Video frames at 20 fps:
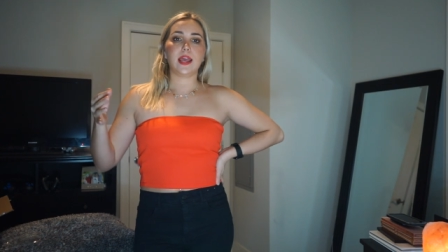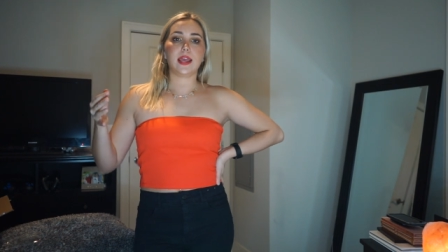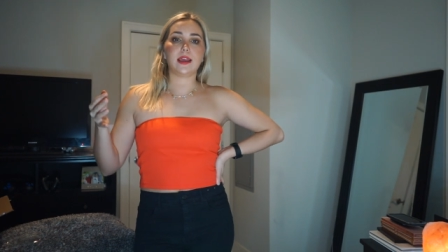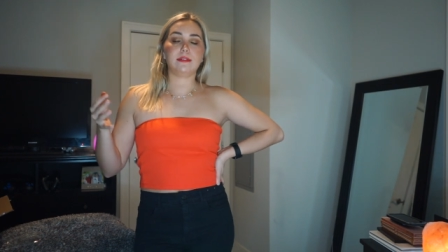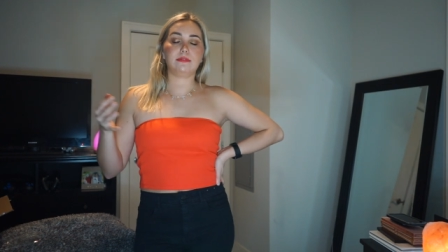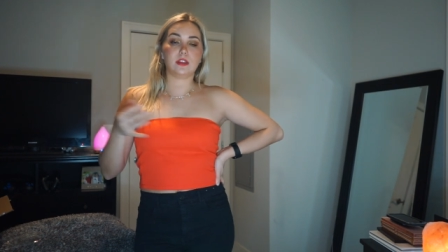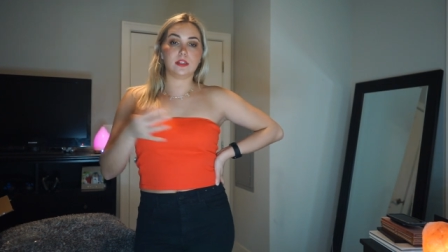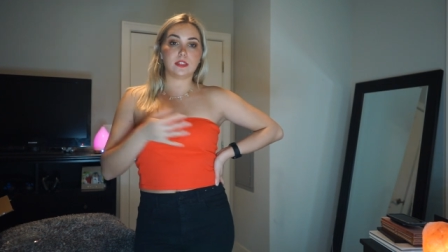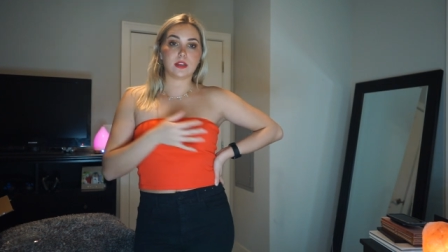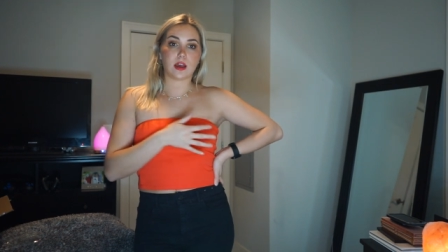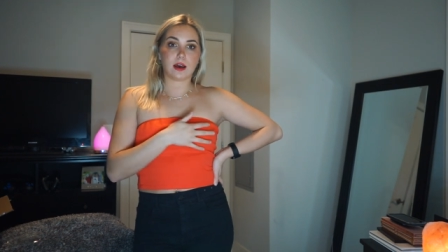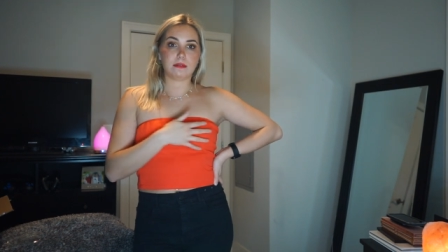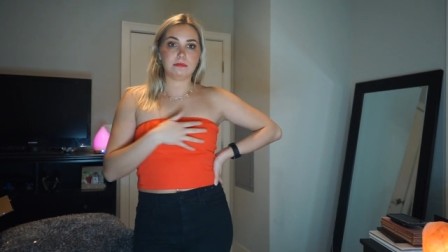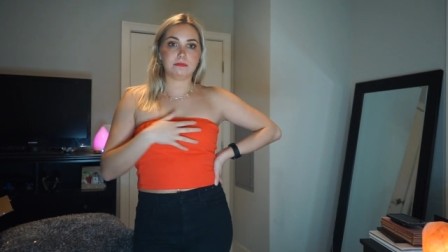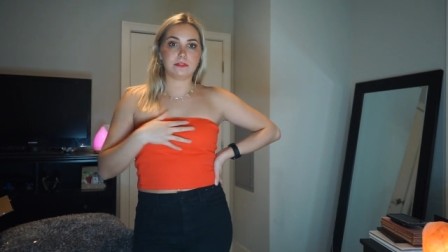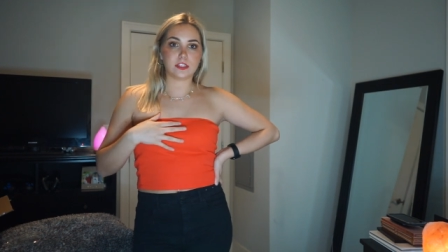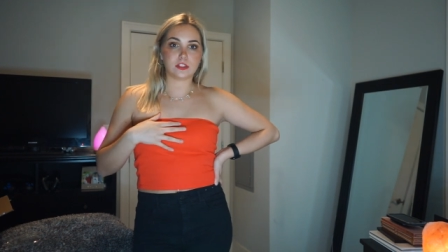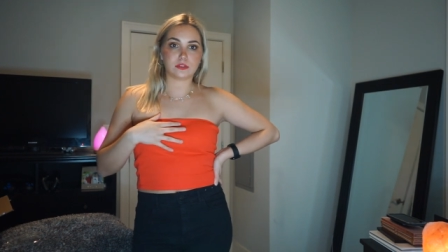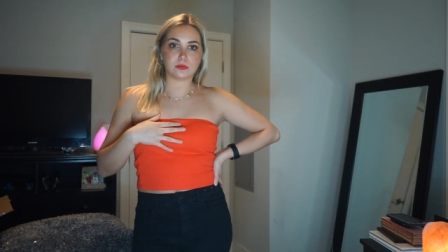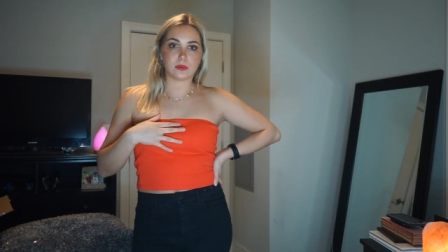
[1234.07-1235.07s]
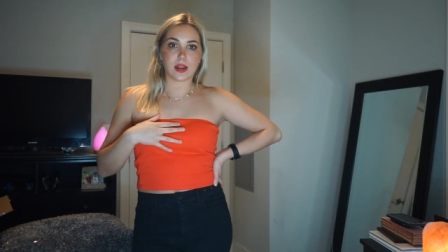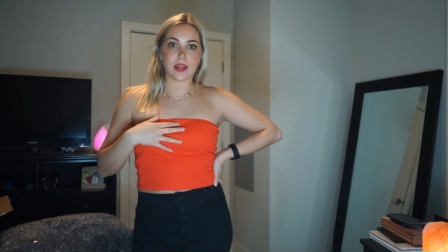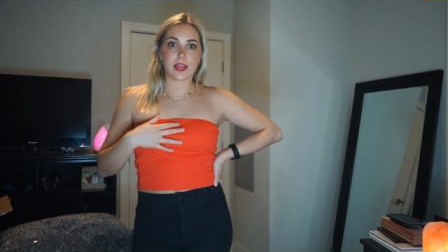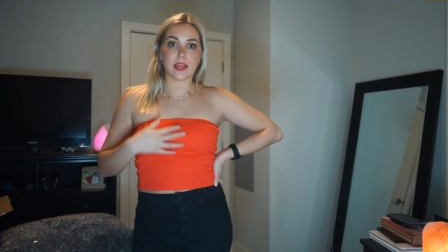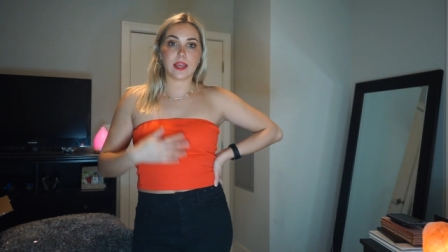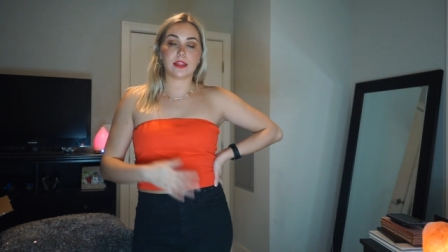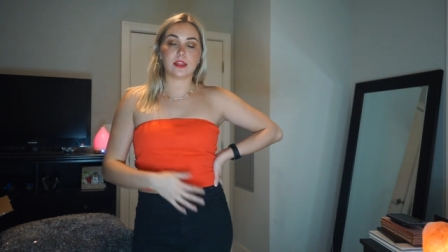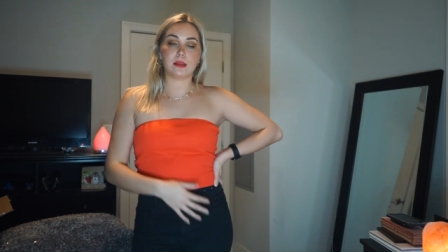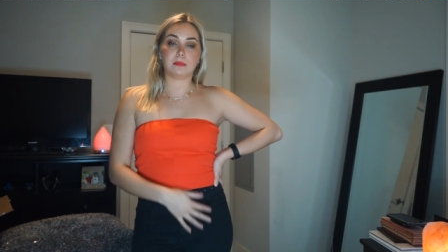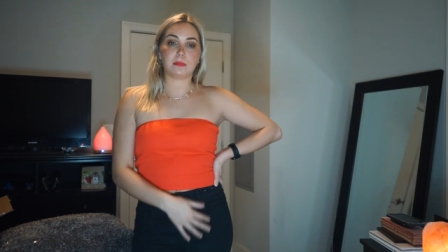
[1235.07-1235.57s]
if the top fits
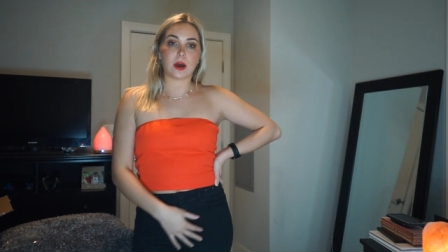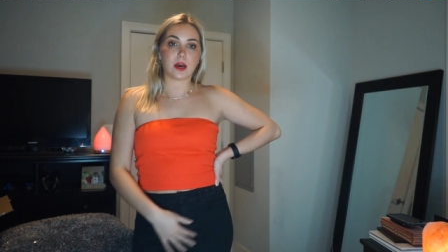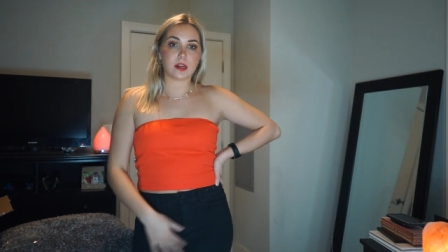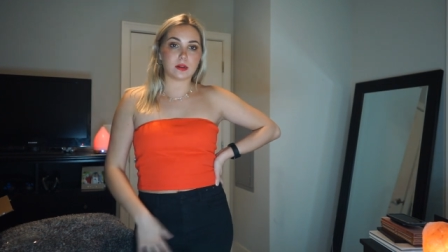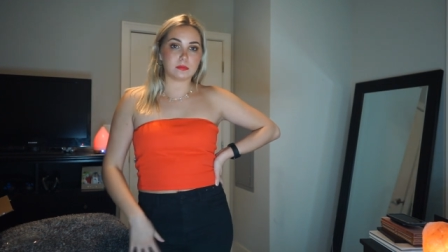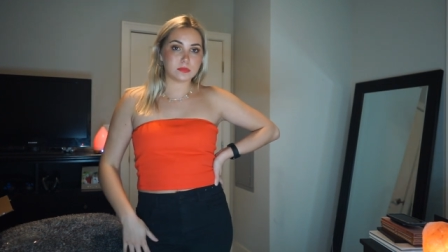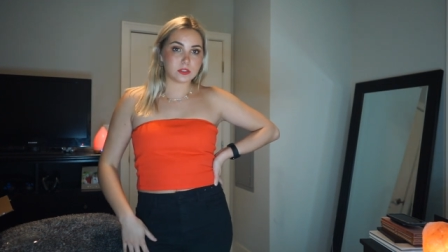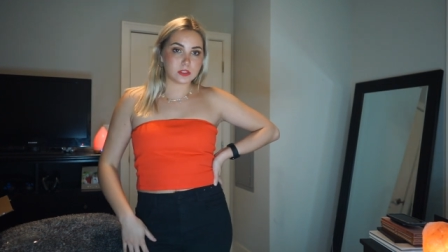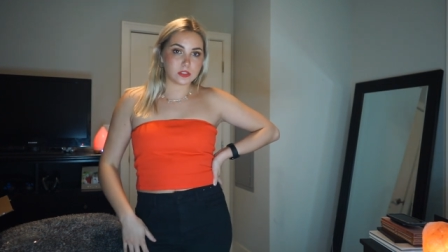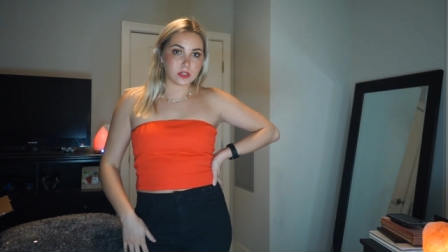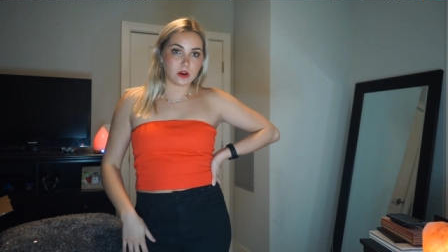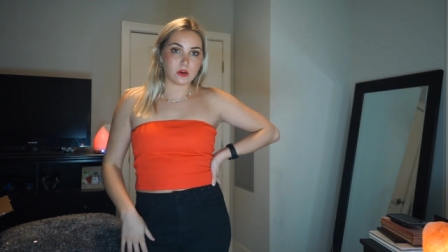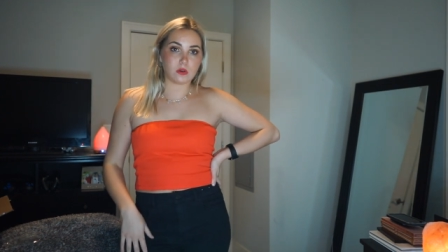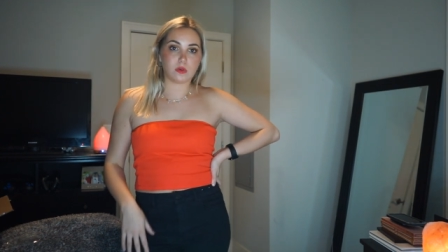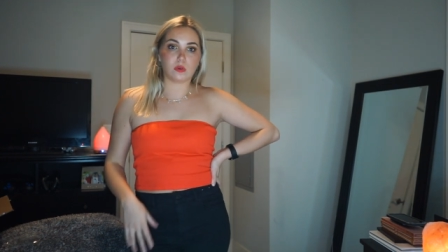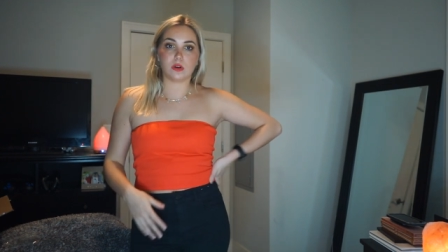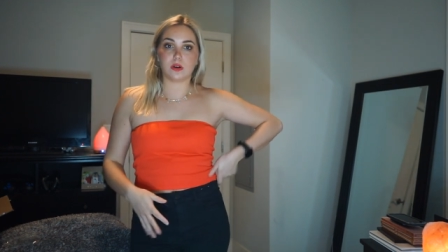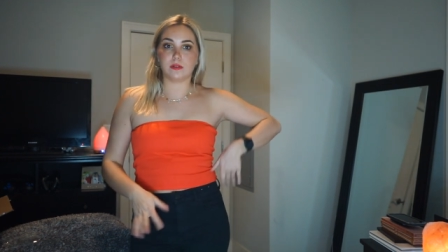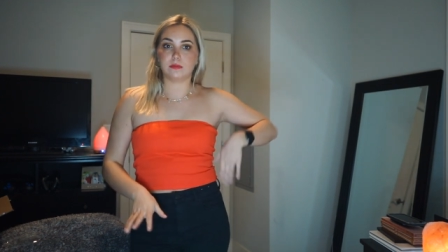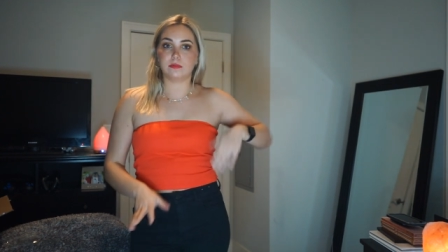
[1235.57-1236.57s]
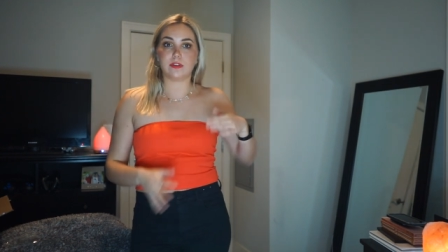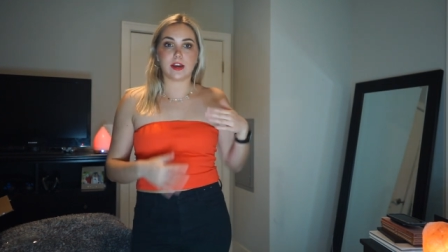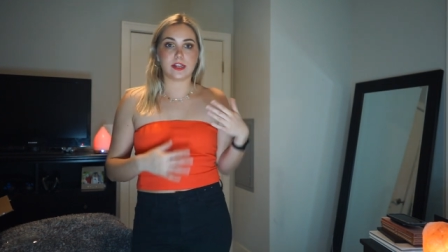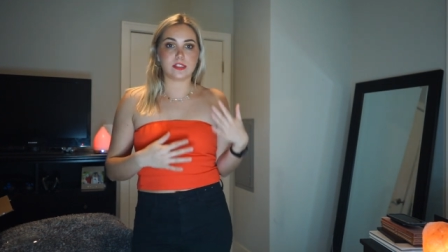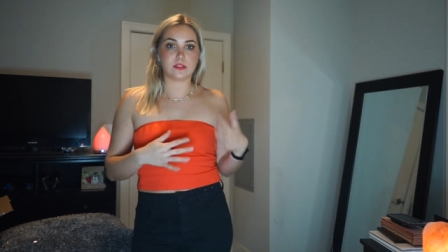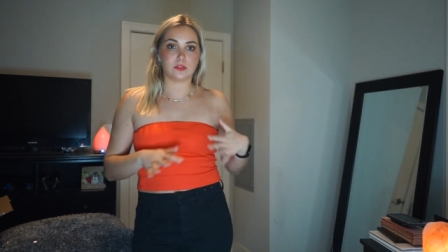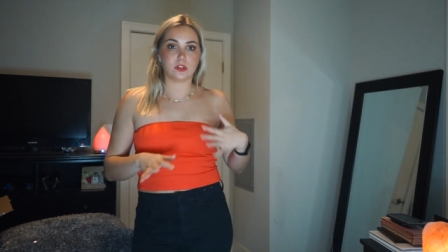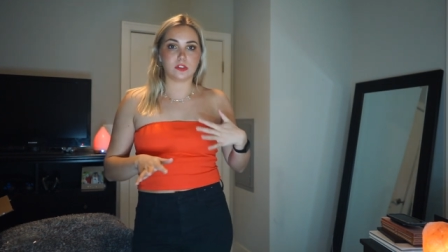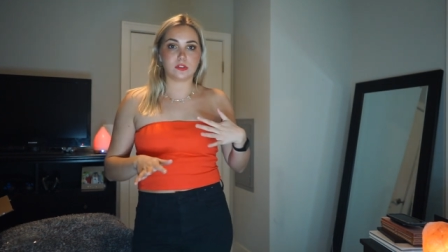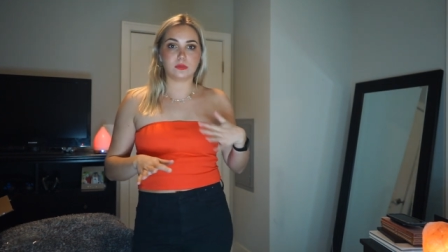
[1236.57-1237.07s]
right and the bottoms don't or
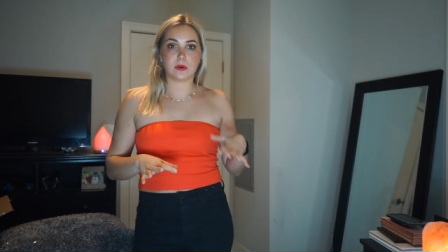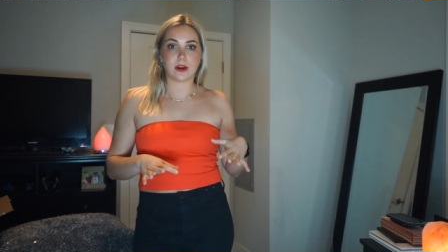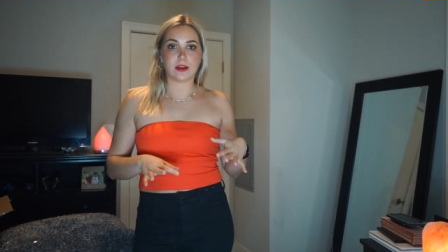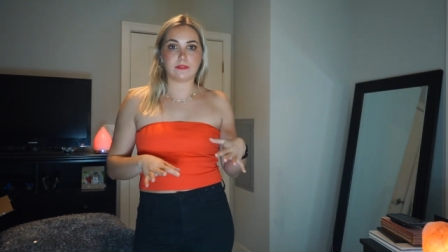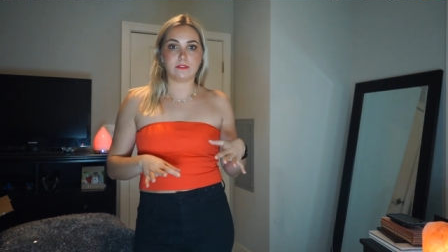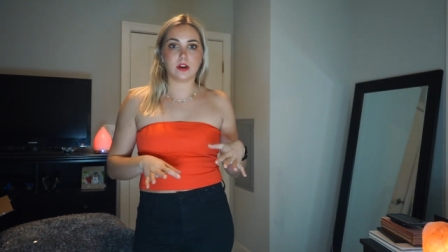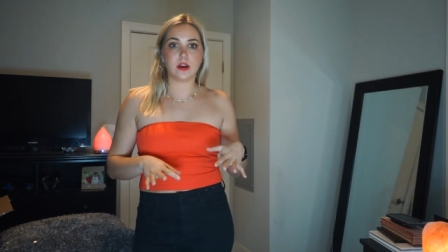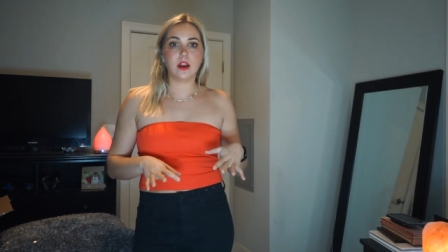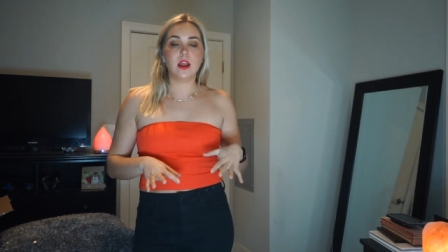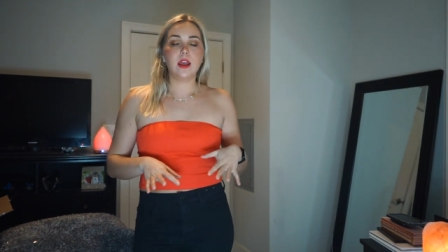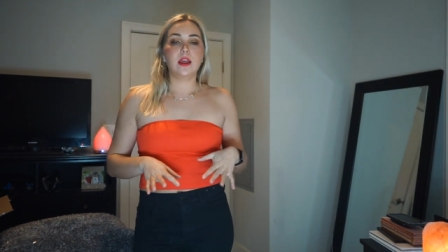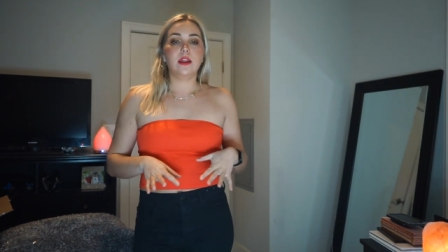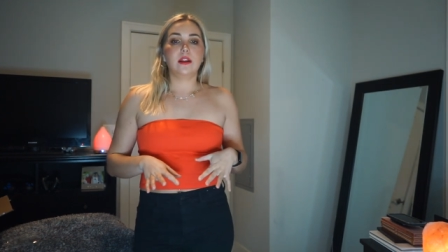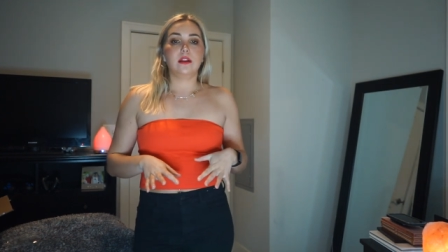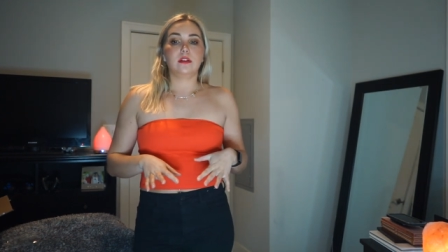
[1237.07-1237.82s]
vice versa, whatever,